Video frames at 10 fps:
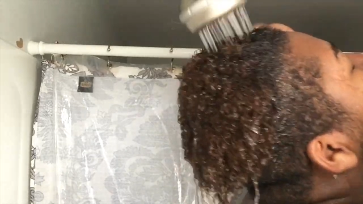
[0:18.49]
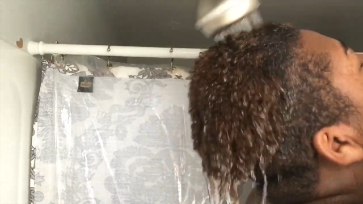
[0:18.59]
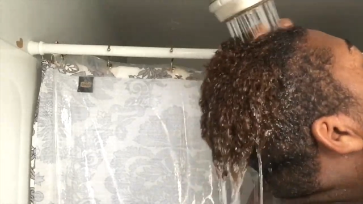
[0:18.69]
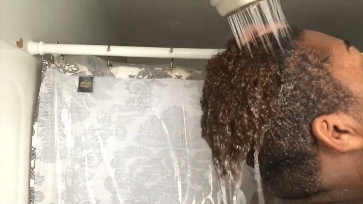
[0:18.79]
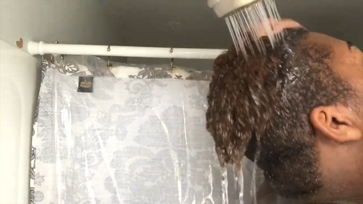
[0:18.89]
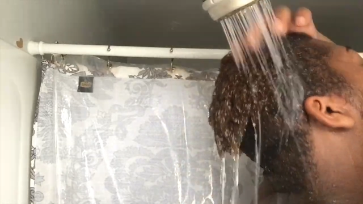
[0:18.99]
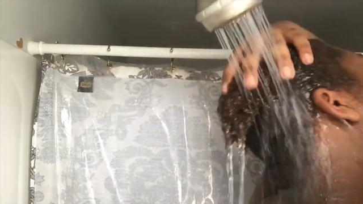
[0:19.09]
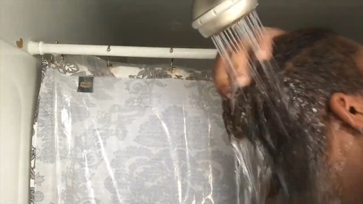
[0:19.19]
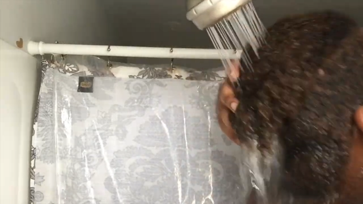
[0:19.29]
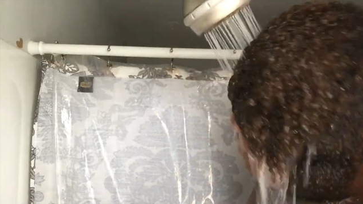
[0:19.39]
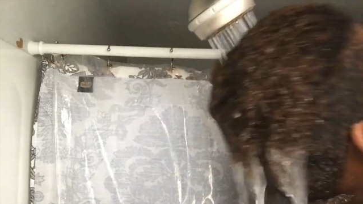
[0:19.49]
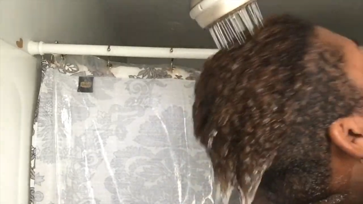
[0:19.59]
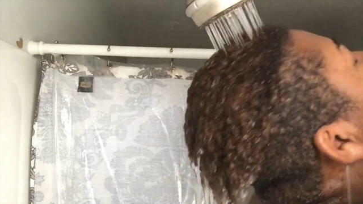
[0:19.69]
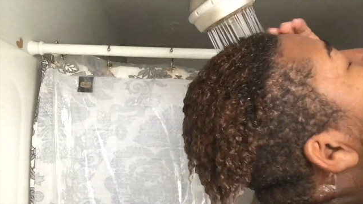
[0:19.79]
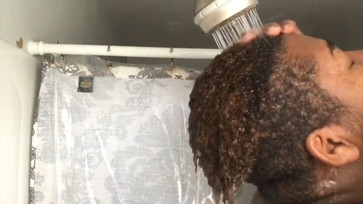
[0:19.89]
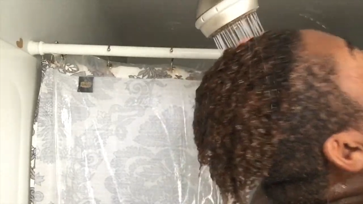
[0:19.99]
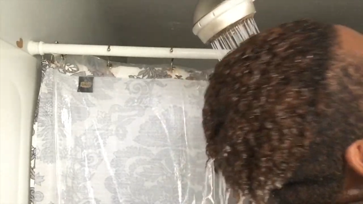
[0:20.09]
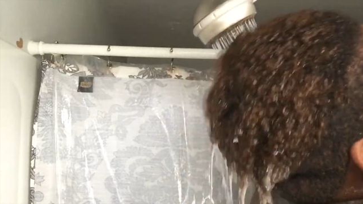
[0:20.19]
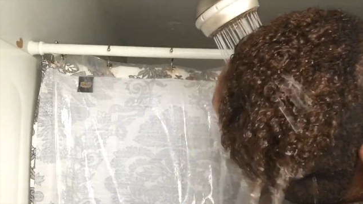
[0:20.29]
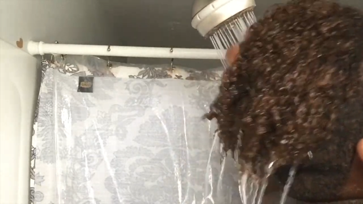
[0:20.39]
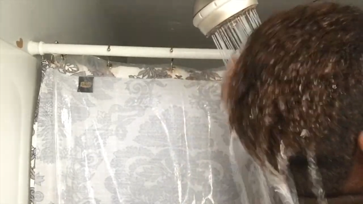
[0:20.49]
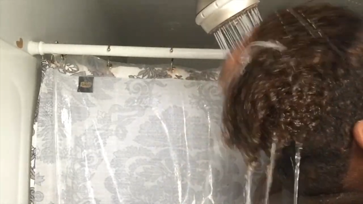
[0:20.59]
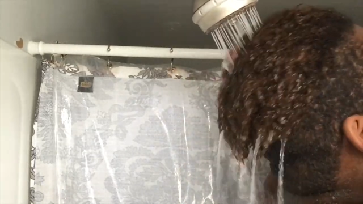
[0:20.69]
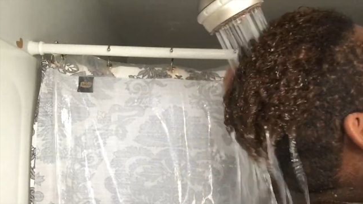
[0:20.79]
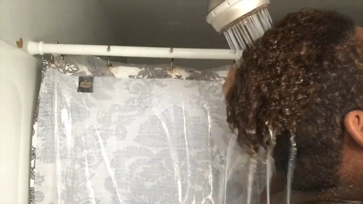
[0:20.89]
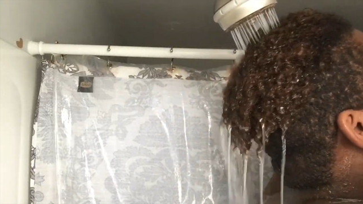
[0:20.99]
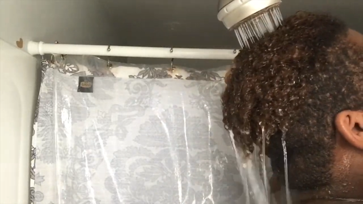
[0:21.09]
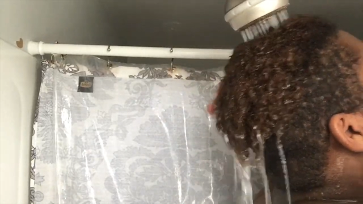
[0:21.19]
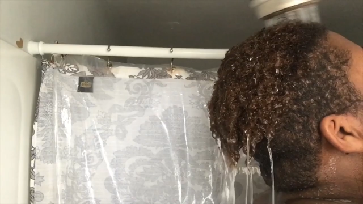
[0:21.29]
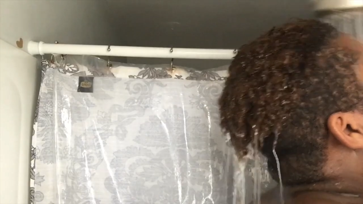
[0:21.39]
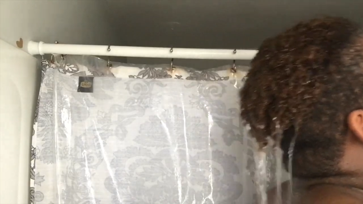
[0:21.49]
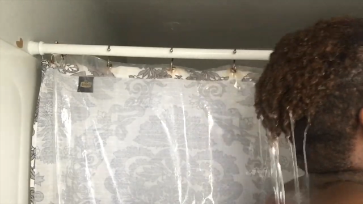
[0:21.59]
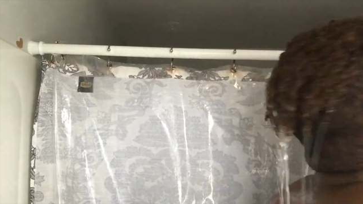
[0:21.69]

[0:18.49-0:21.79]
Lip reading: Nobody's mouth can be seen.